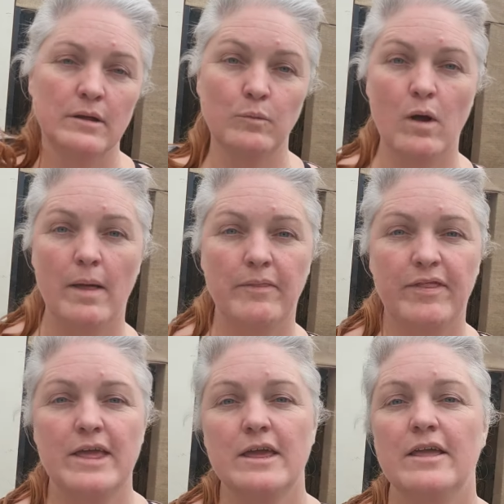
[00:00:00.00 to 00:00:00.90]
what I'm
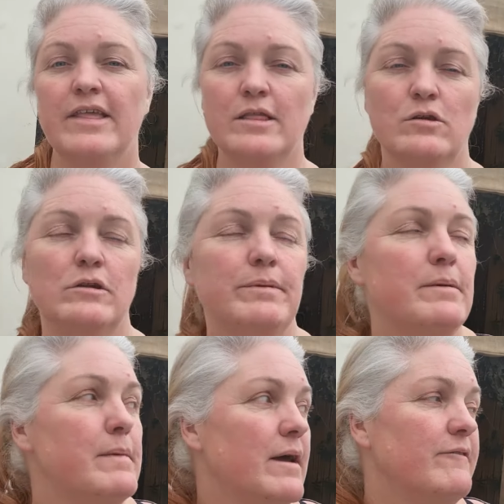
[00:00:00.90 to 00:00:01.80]
thinking that's going to be
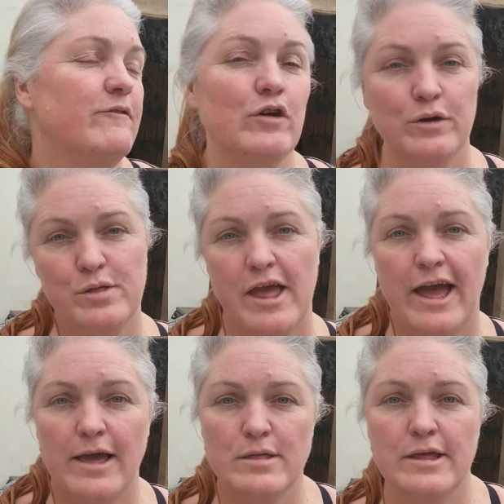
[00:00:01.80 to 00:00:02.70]
my first
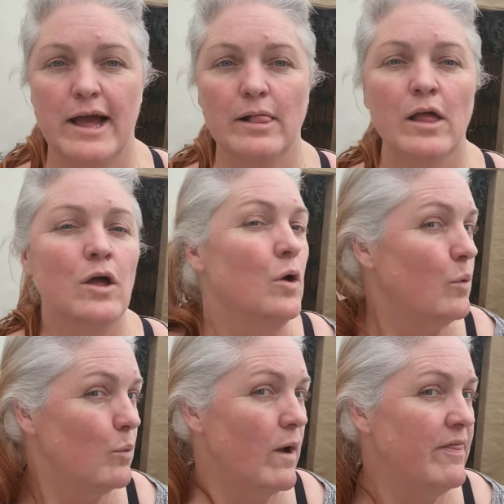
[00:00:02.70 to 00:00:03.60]
hairstyle.
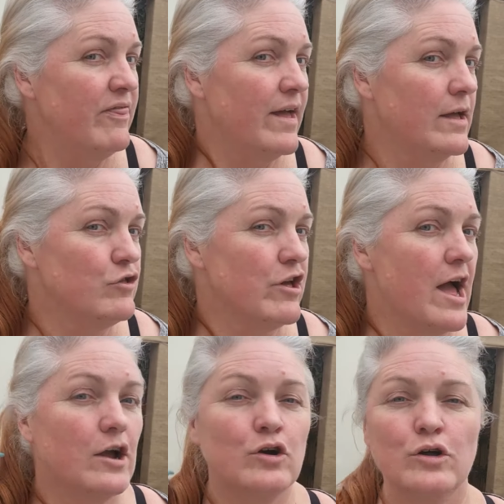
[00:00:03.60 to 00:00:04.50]
When that
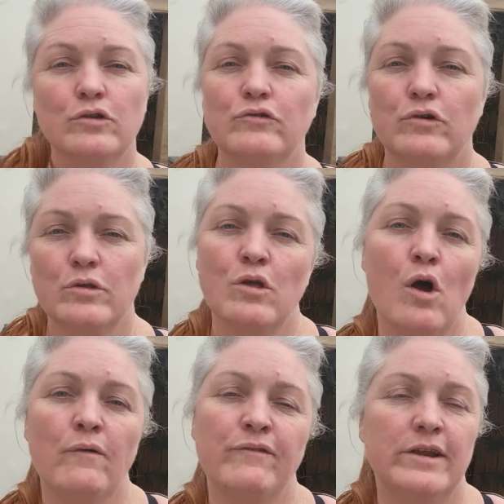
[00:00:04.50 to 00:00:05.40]
charcoal grows
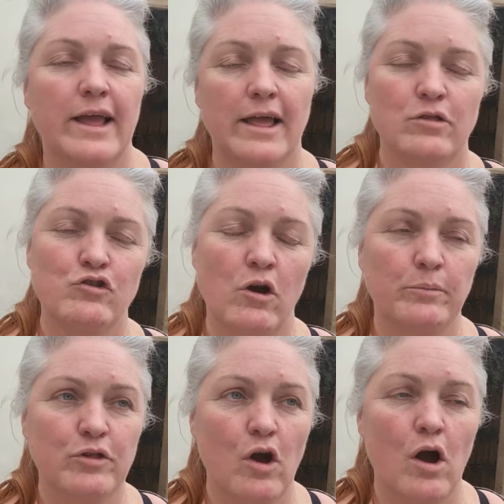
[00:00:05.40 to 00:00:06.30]
off and it gets
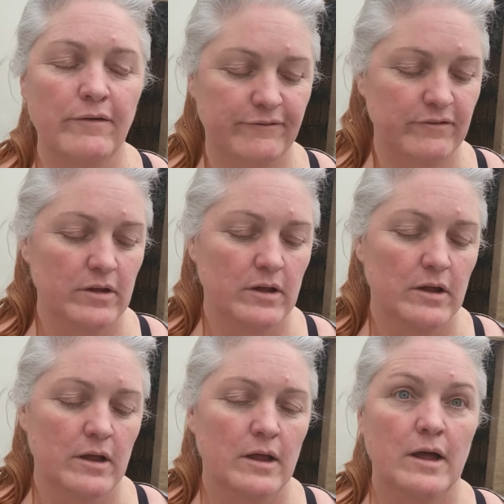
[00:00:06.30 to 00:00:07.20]
chopped off,
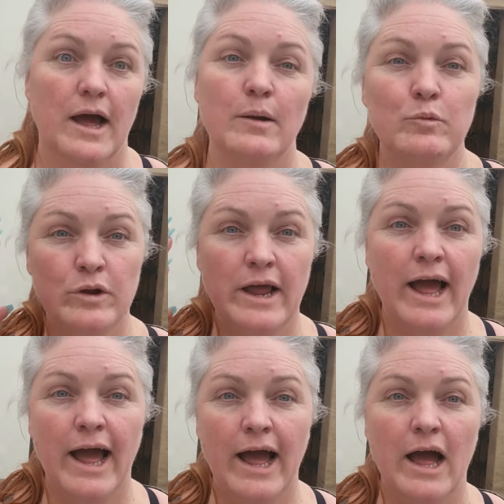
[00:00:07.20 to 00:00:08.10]
I'm going to
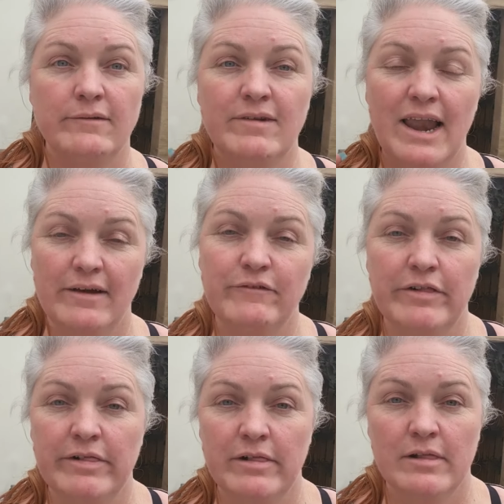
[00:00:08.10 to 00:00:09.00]
have
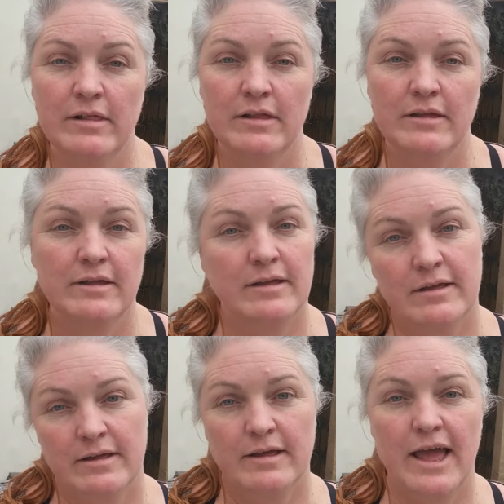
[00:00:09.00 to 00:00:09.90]
level
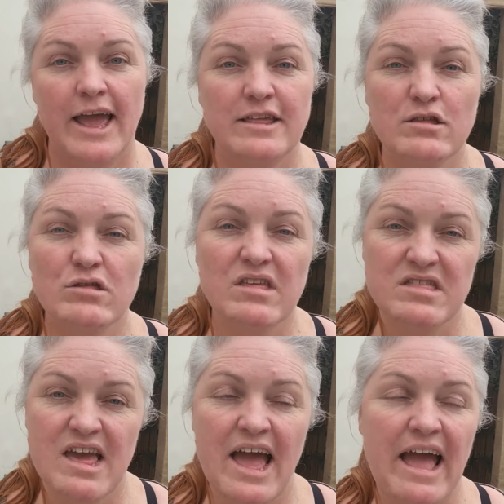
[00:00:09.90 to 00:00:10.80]
8 to
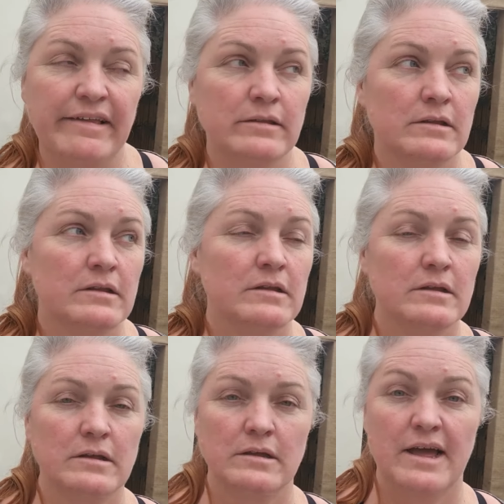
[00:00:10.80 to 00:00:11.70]
10
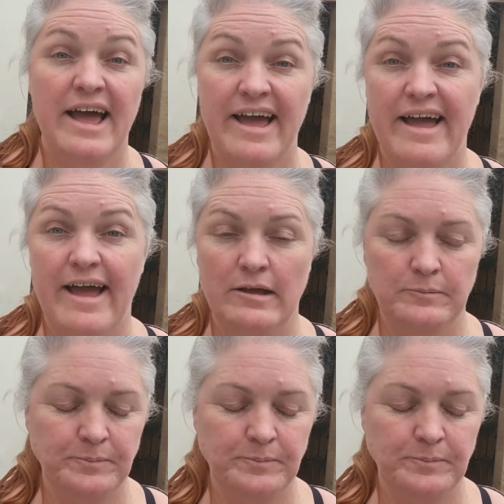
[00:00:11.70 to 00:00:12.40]
hair.